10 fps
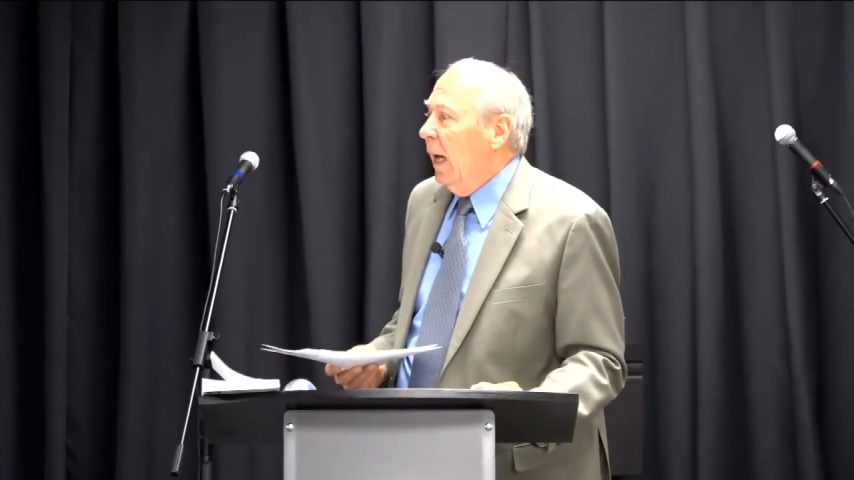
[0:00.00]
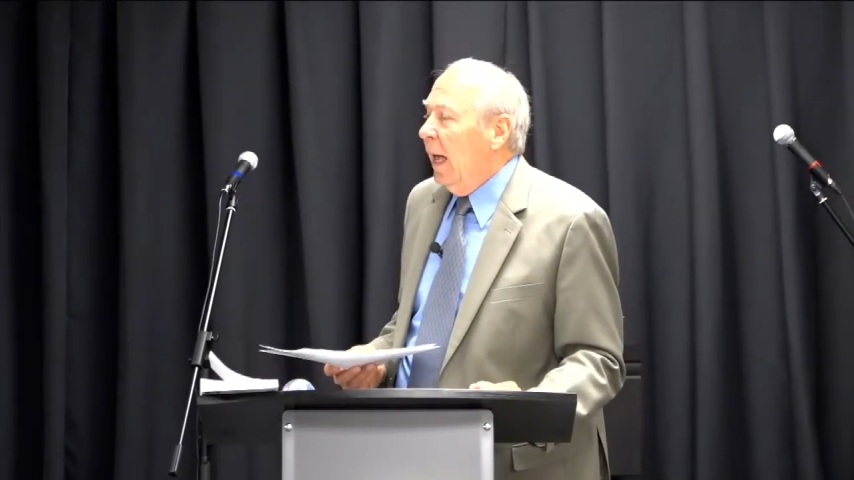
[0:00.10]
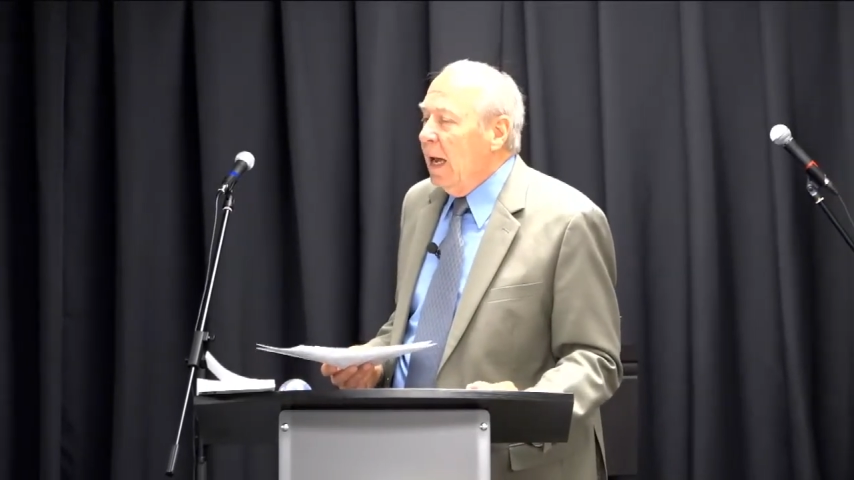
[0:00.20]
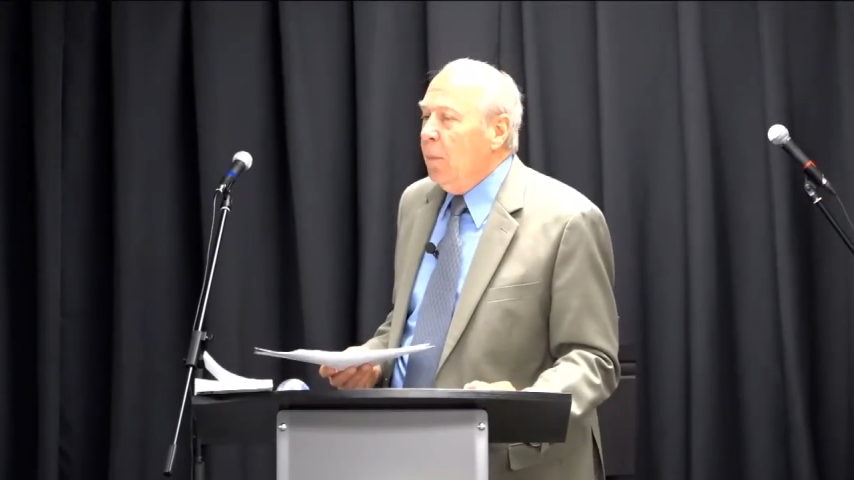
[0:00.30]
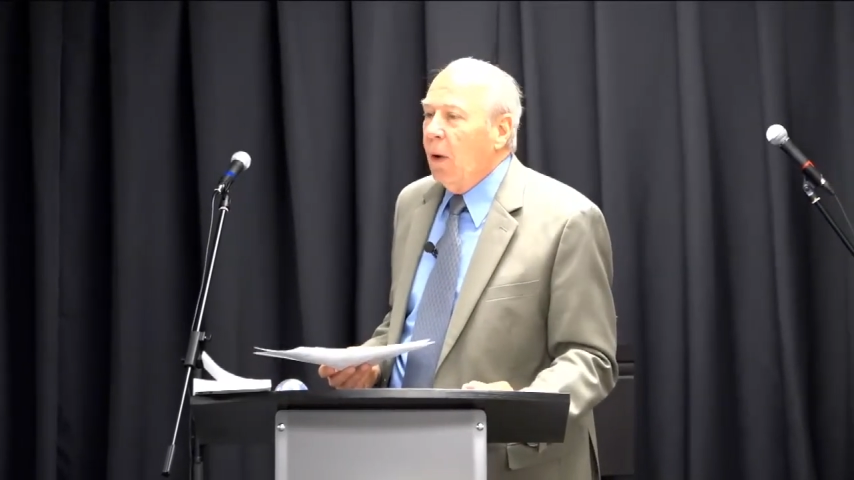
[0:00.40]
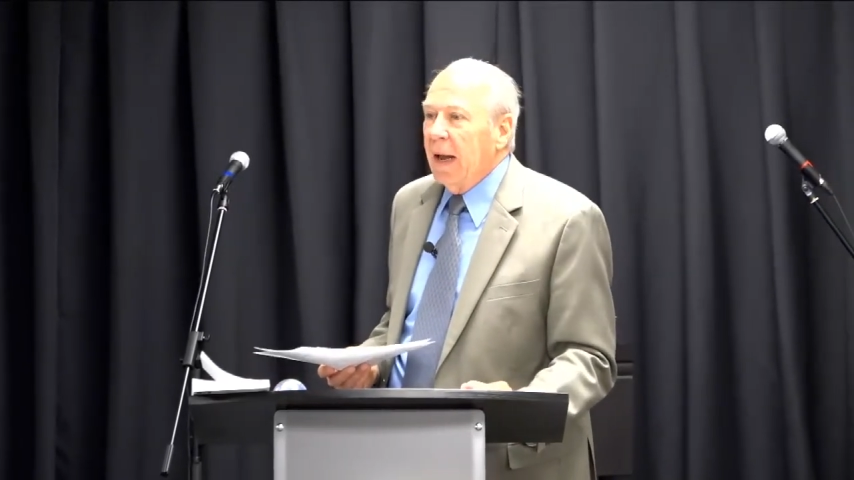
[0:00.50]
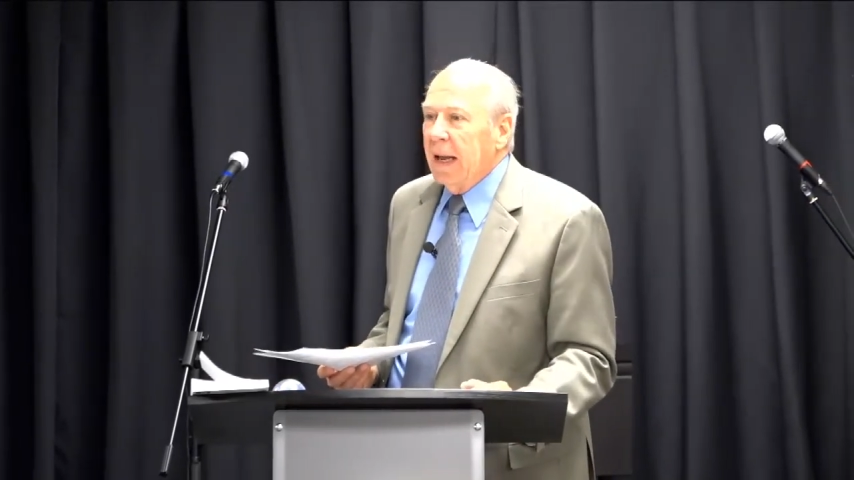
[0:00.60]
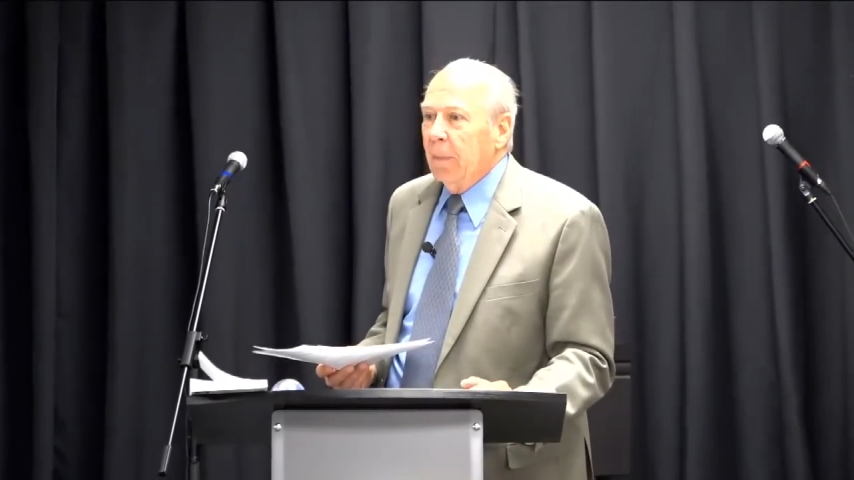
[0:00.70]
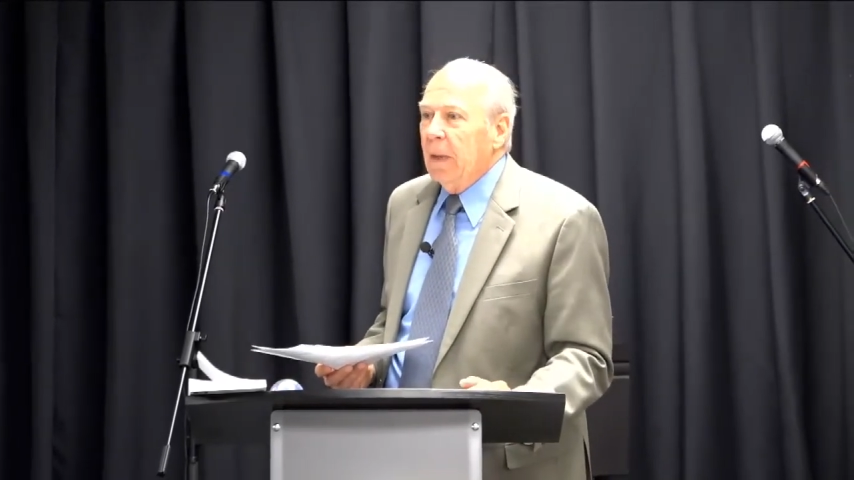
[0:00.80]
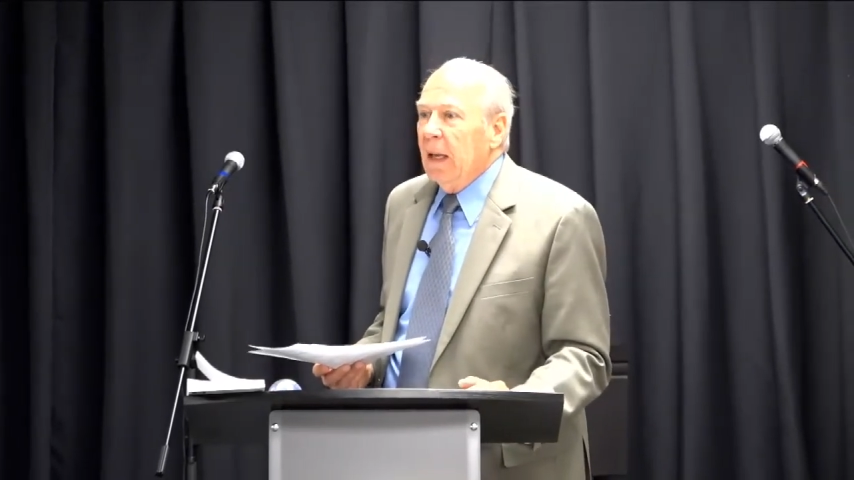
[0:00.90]

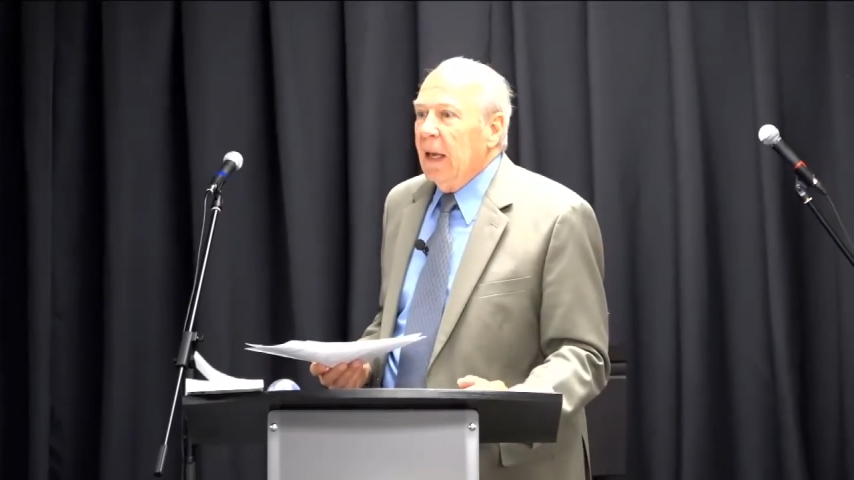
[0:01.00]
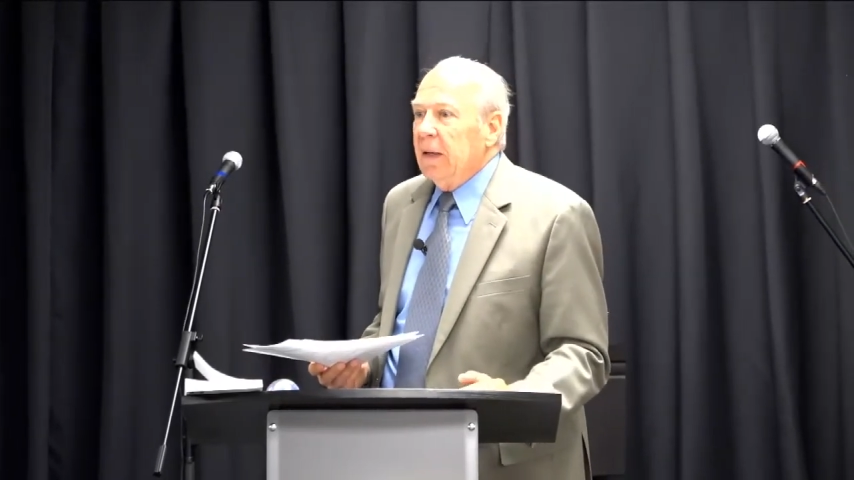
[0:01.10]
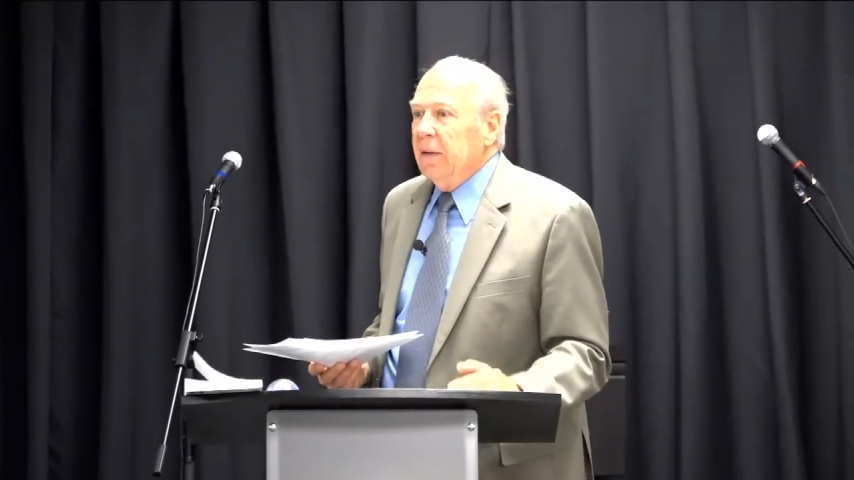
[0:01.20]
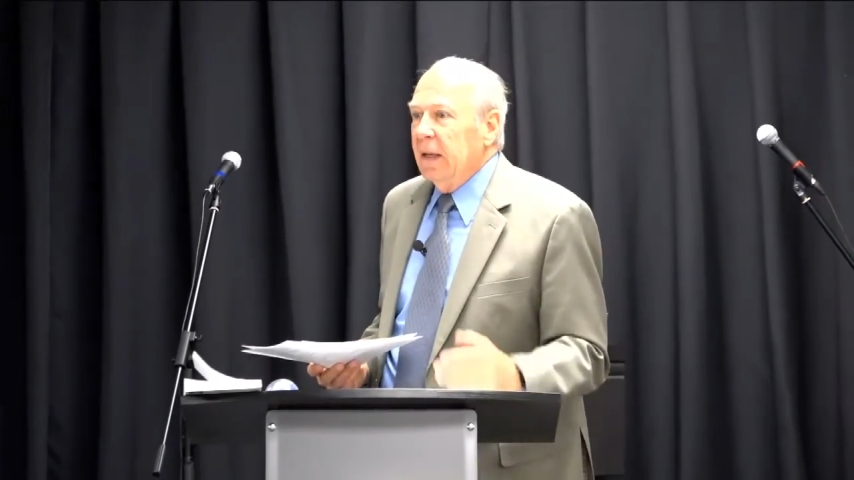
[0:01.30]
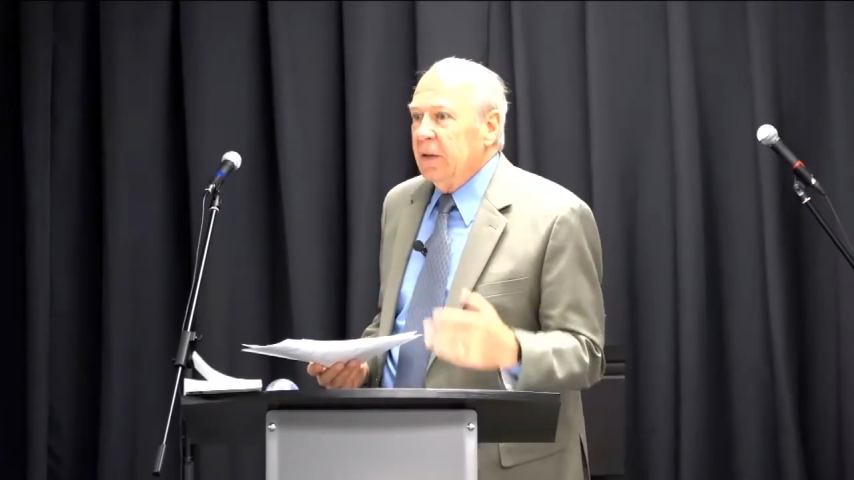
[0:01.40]
Abraham then